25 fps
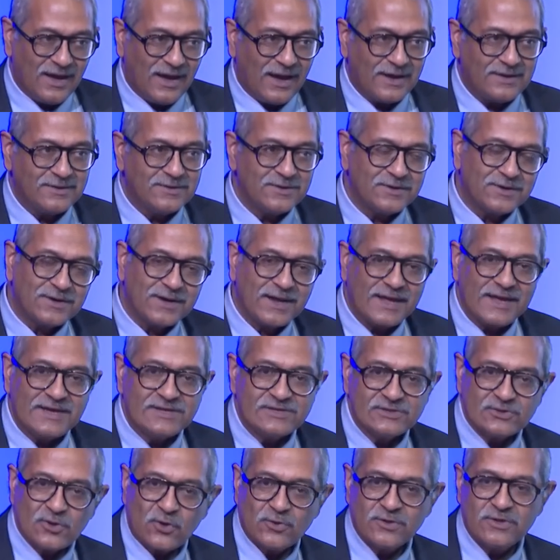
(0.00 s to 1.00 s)
and the
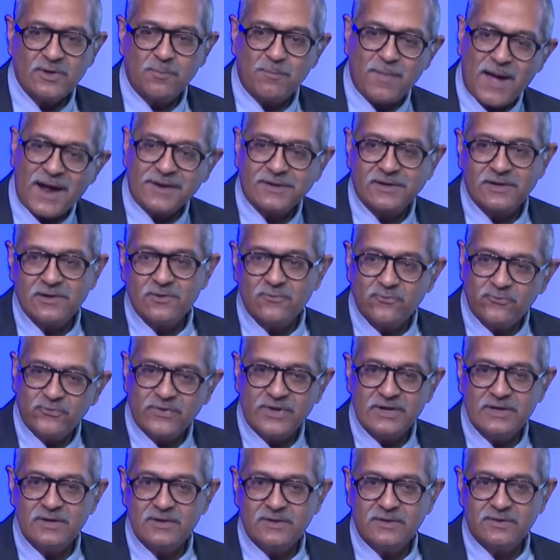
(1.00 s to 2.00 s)
race on the
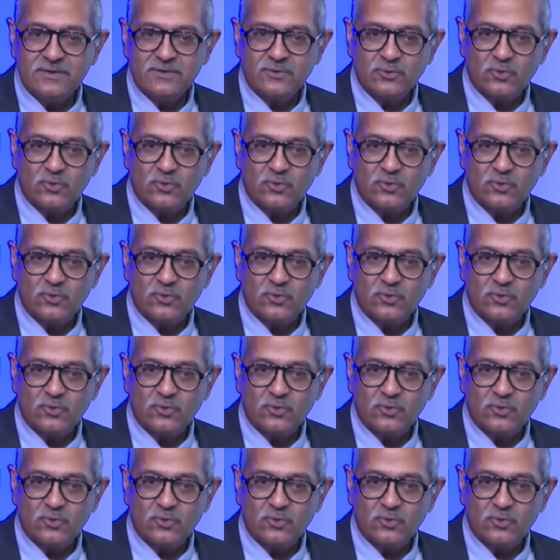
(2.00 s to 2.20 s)
battlefield